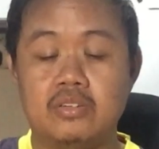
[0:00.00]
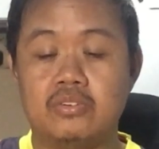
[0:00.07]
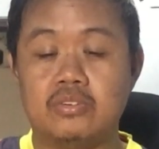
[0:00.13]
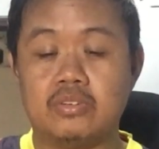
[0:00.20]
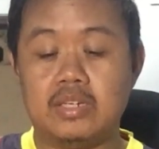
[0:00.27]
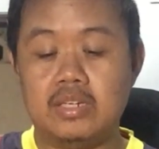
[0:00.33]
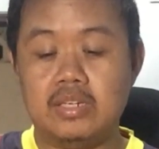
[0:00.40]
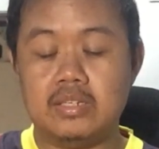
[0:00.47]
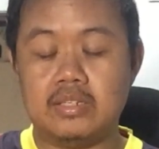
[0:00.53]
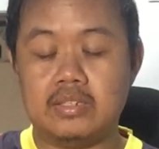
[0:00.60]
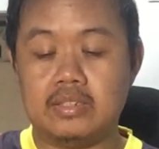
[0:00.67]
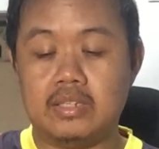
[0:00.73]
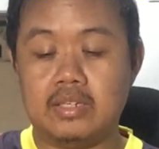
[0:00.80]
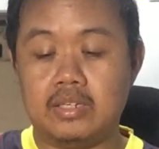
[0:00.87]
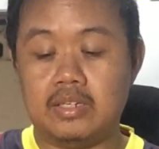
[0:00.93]
Okay,
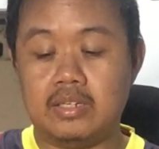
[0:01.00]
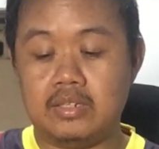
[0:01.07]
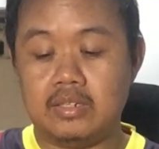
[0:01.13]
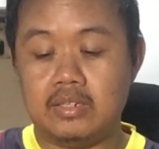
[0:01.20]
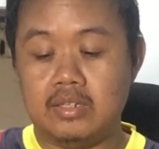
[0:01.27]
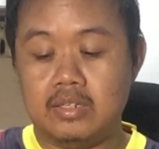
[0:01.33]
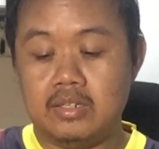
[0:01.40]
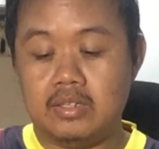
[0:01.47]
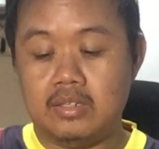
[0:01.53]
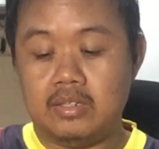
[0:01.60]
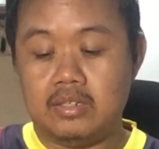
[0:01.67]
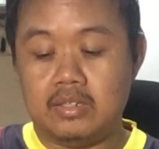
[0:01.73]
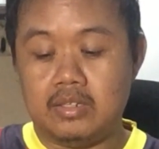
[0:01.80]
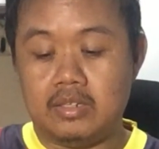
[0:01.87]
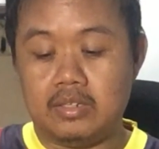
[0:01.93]
and then
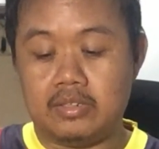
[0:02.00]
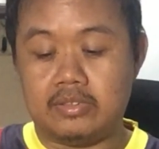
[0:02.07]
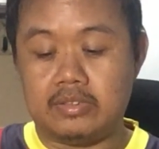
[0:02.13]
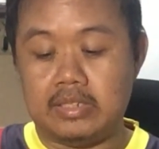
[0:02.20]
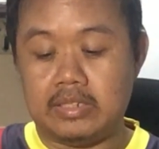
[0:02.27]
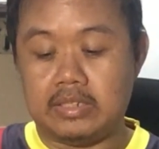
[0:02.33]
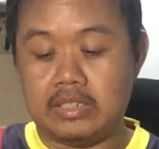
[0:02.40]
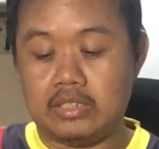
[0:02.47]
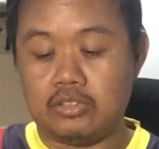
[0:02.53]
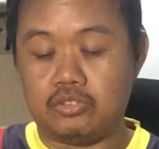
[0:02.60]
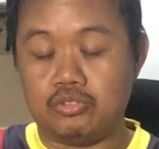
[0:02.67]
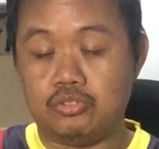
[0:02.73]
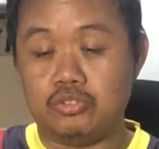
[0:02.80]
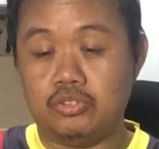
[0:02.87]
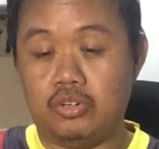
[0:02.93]
it's taking too